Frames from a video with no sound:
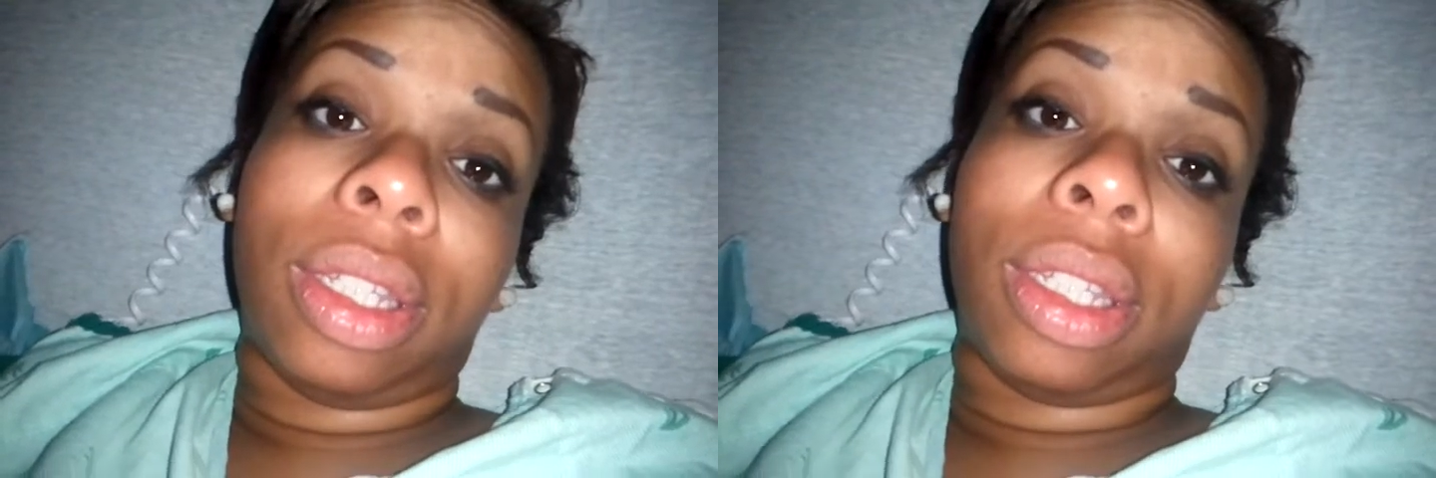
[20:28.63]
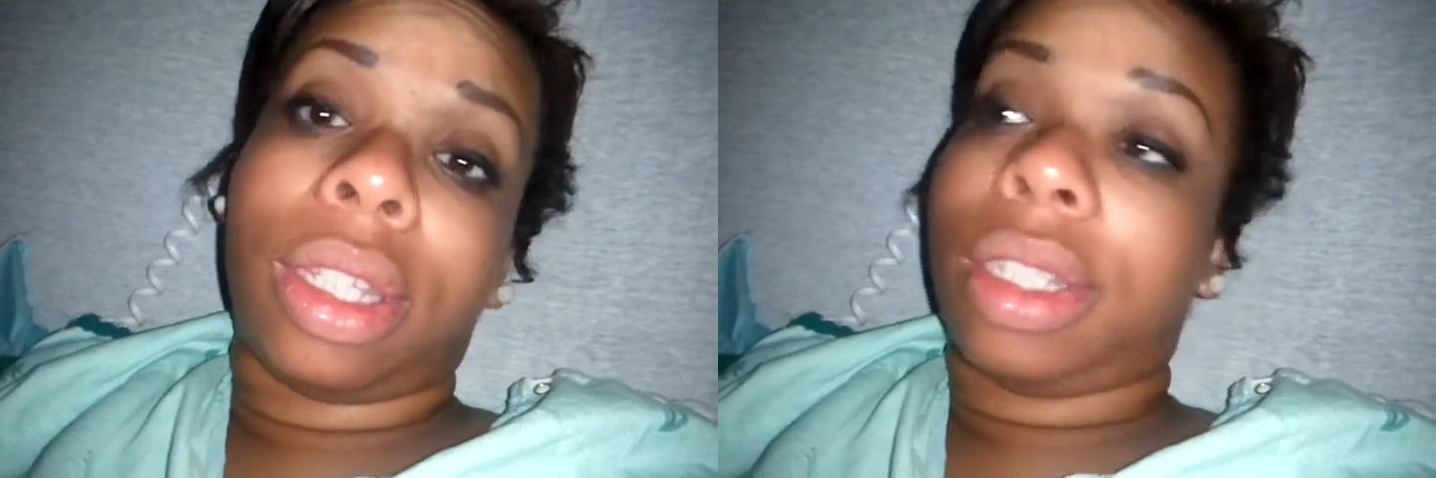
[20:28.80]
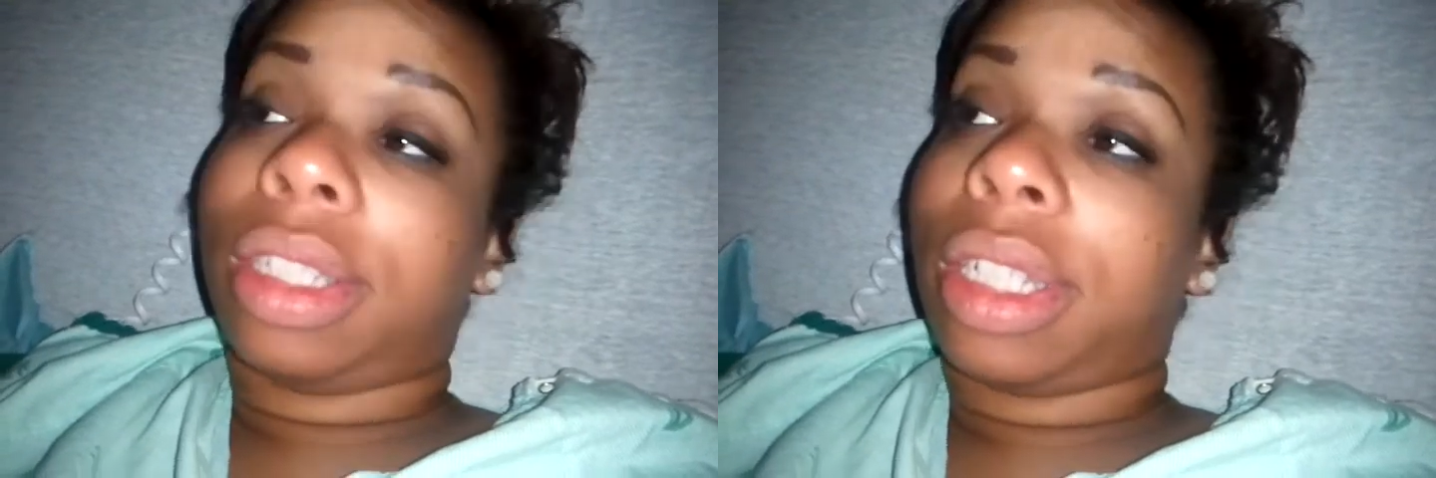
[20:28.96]

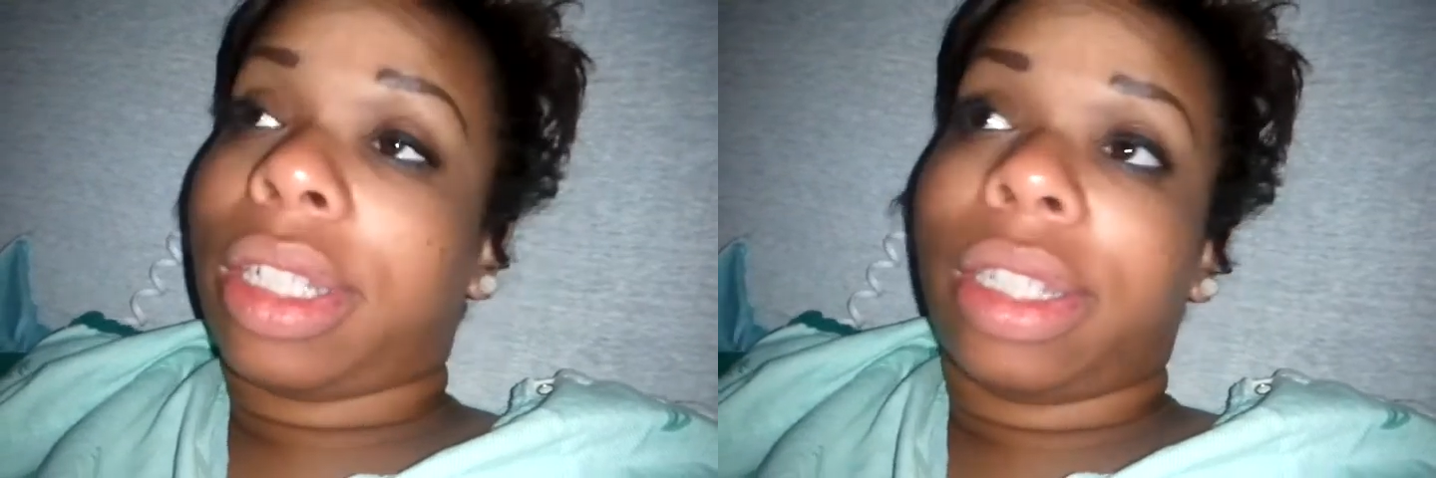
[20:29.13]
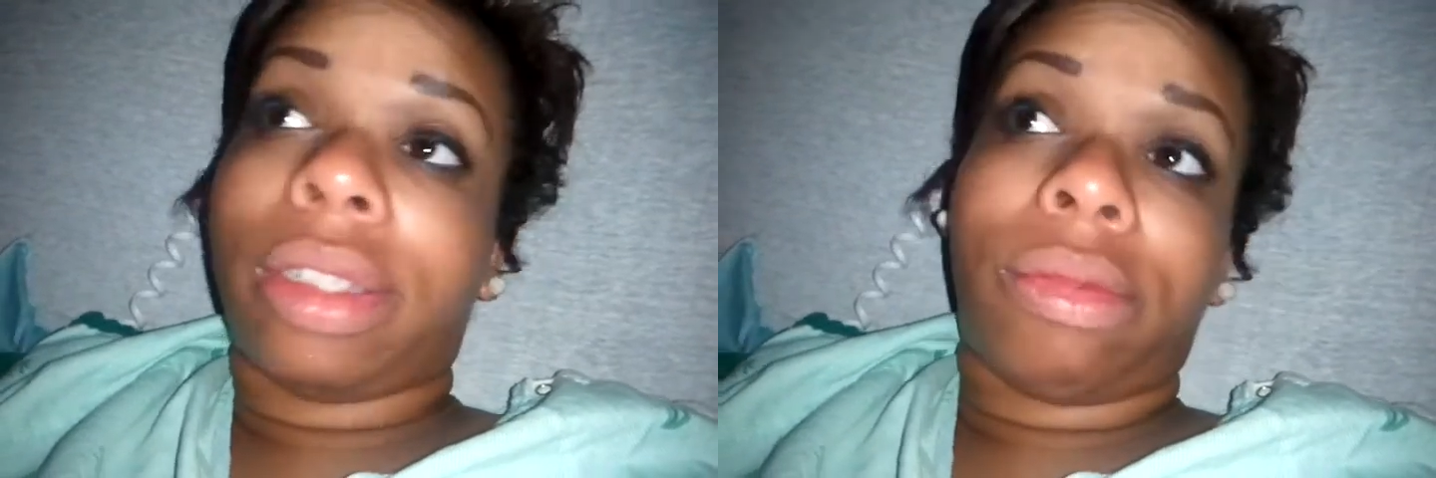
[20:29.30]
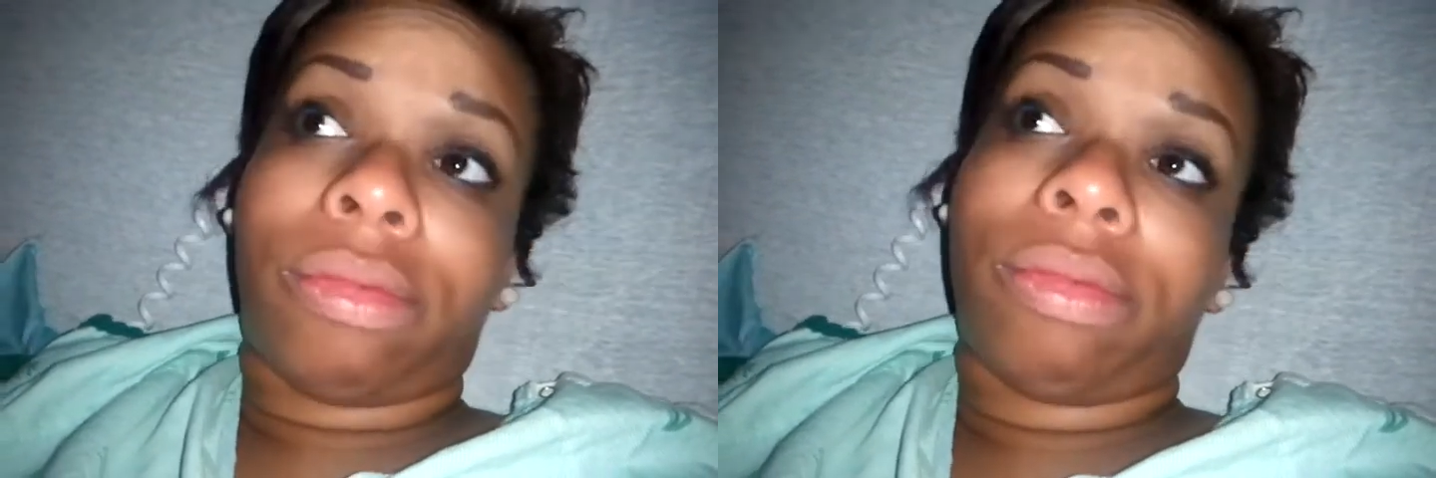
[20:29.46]
because they
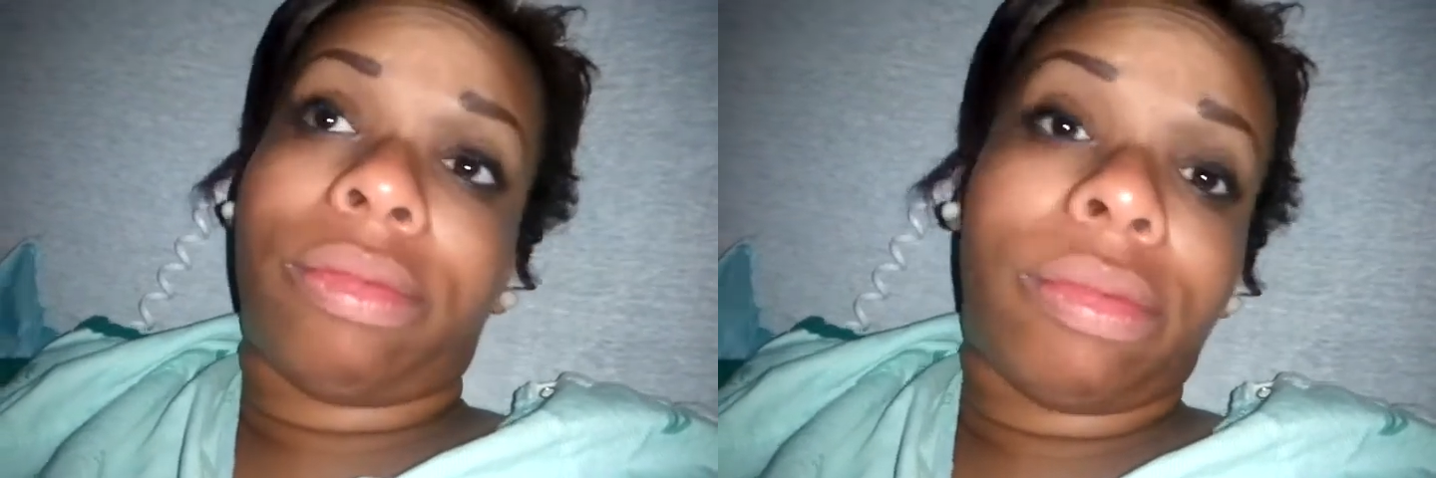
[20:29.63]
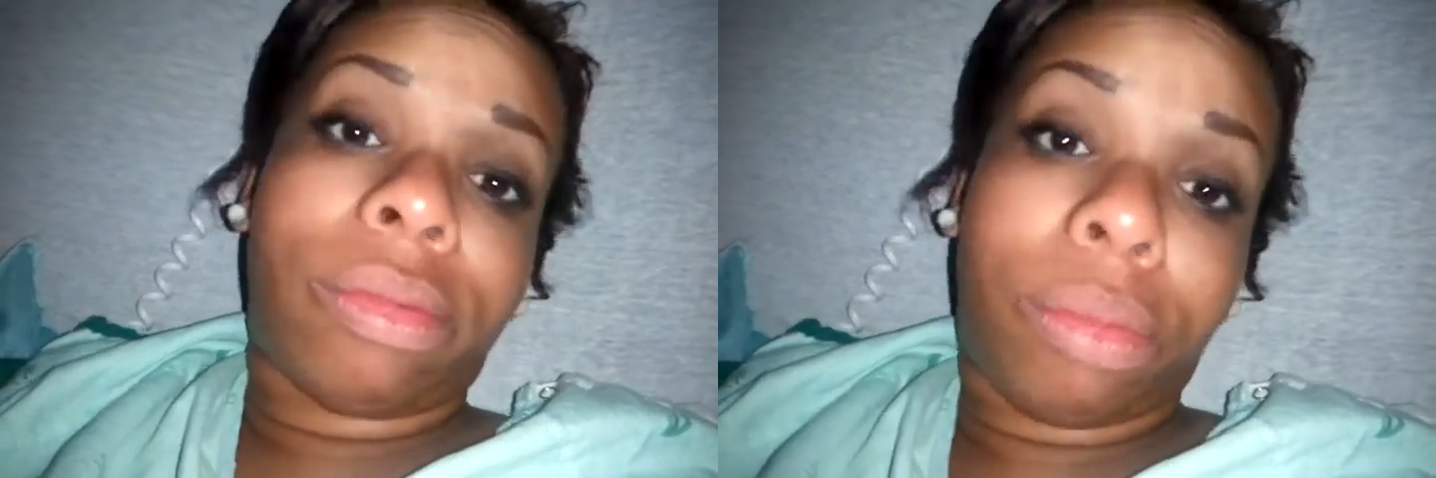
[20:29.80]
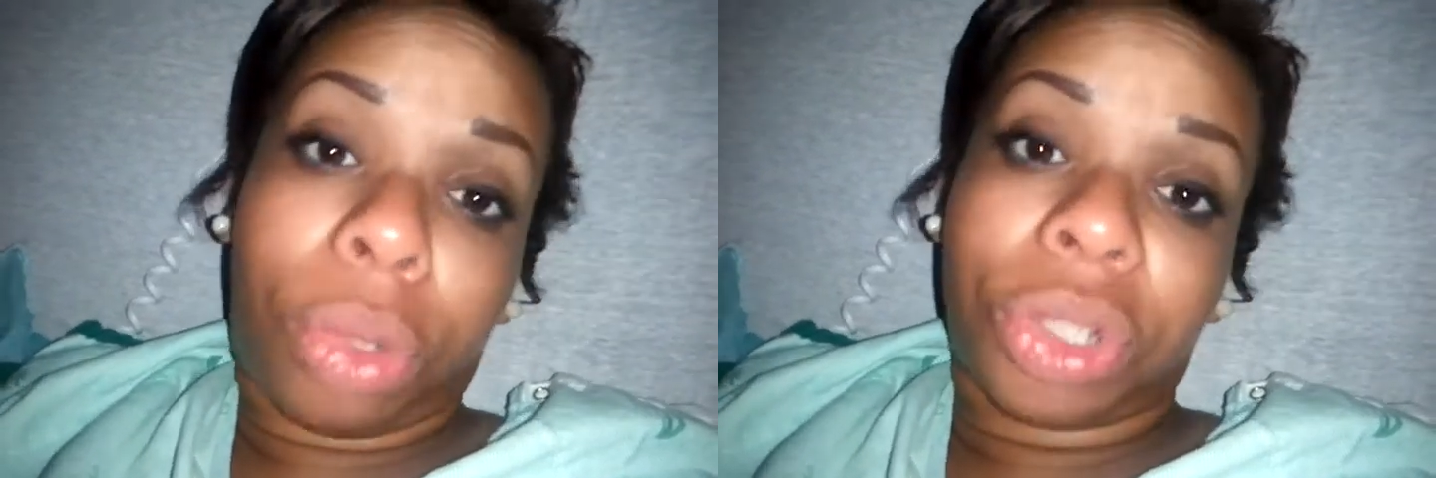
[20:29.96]

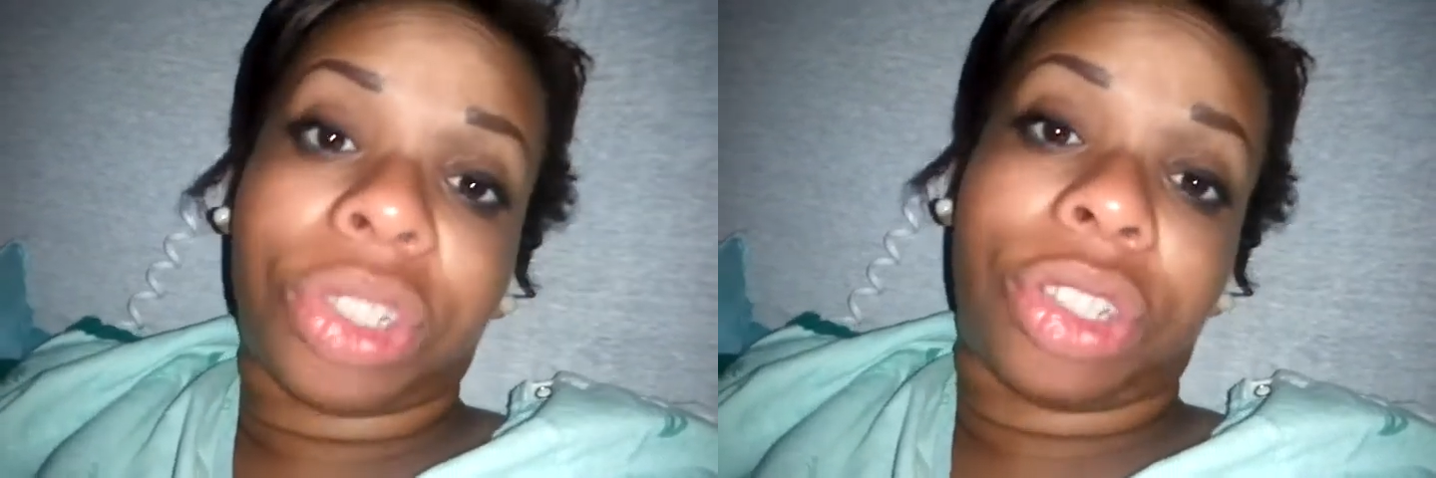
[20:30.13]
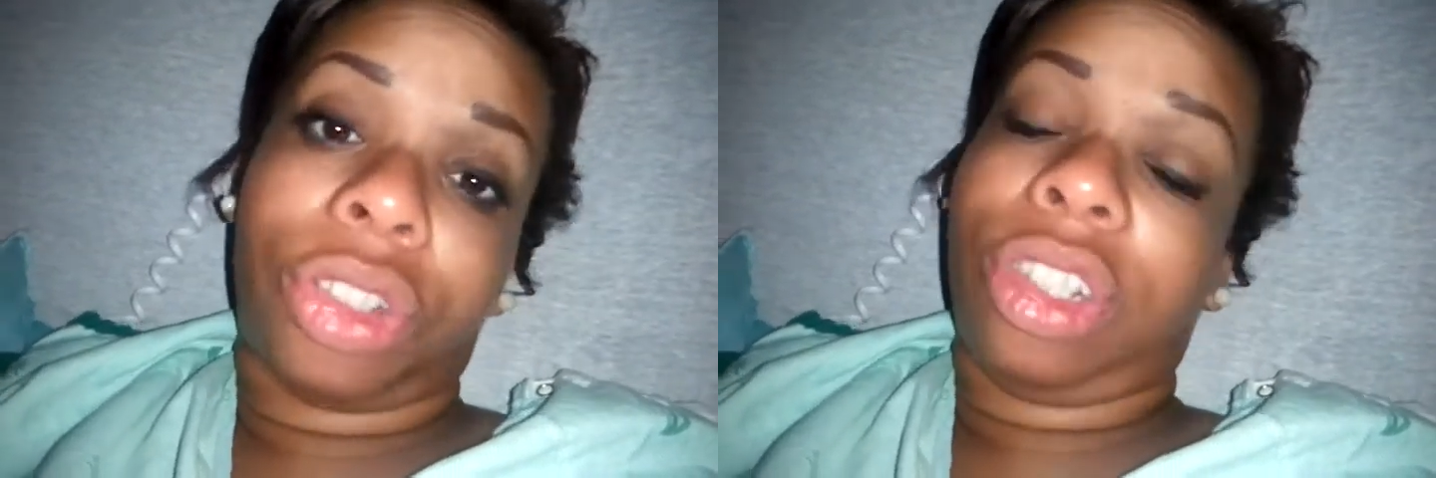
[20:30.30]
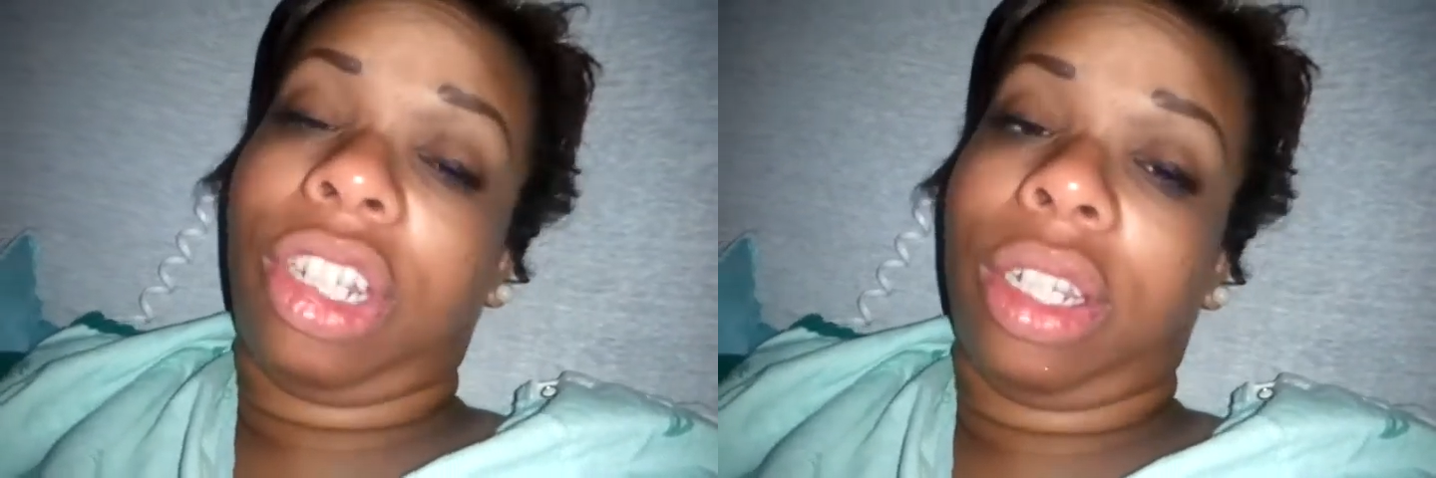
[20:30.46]
born
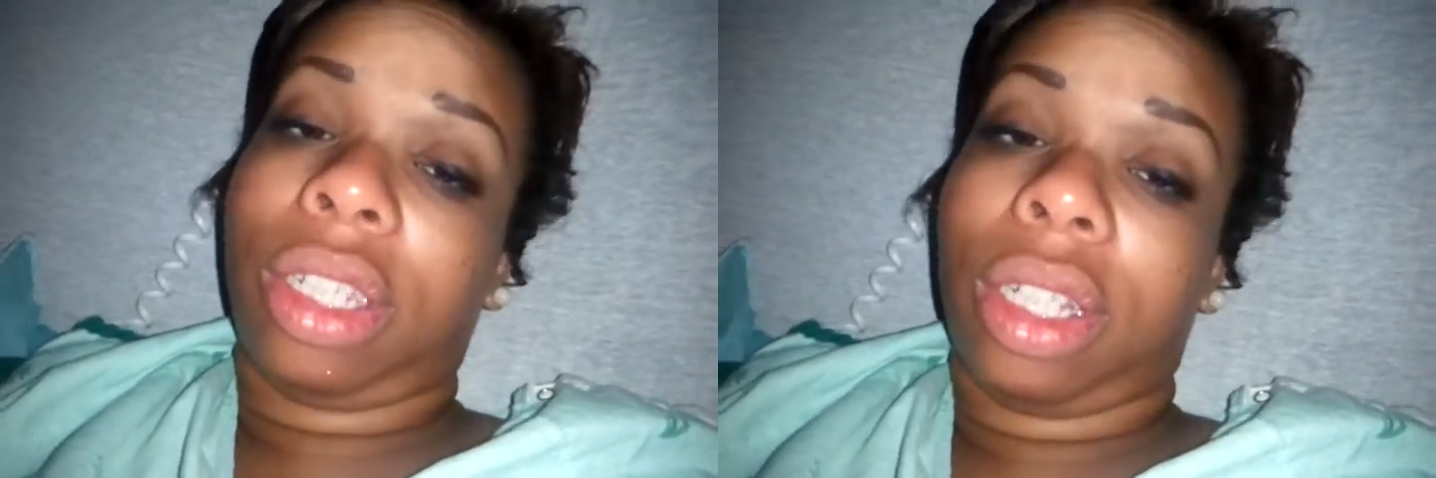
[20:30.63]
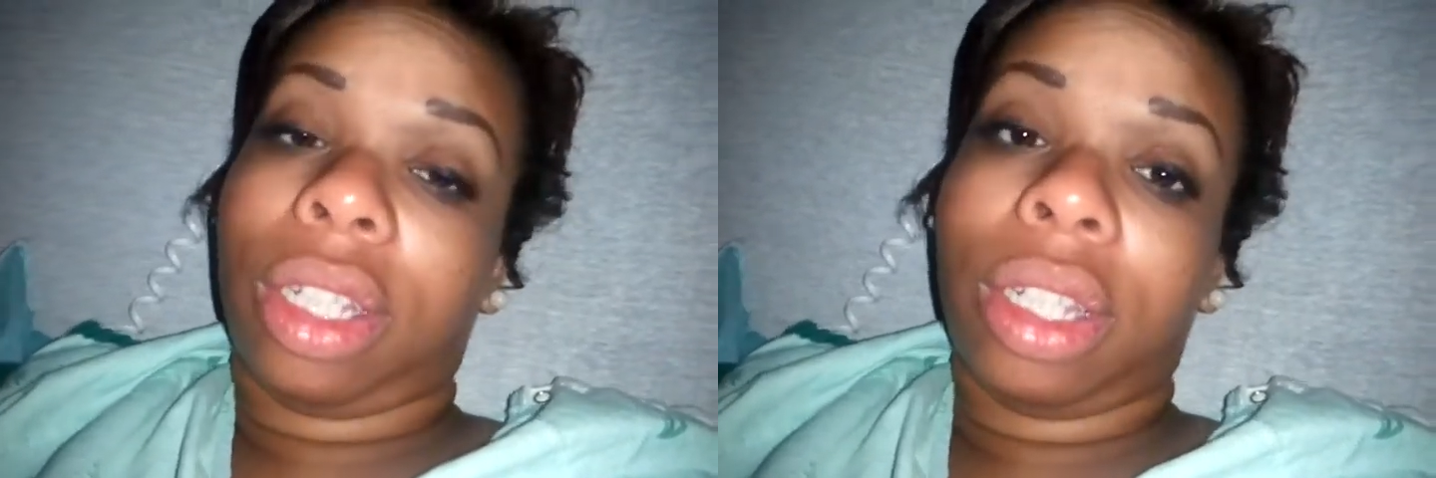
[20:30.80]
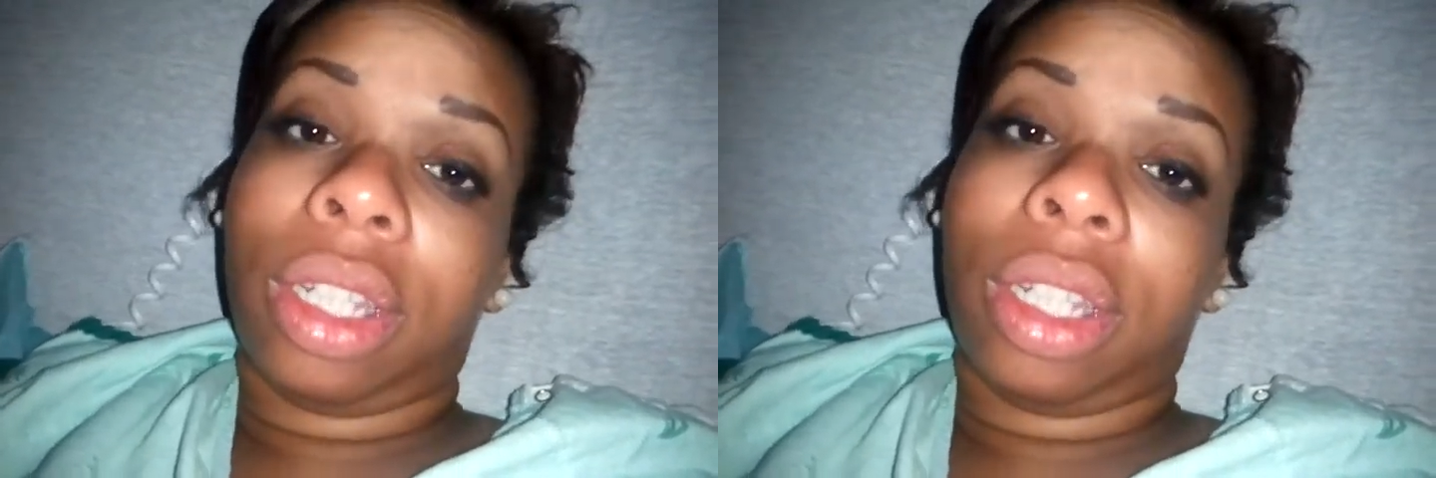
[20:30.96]
so early.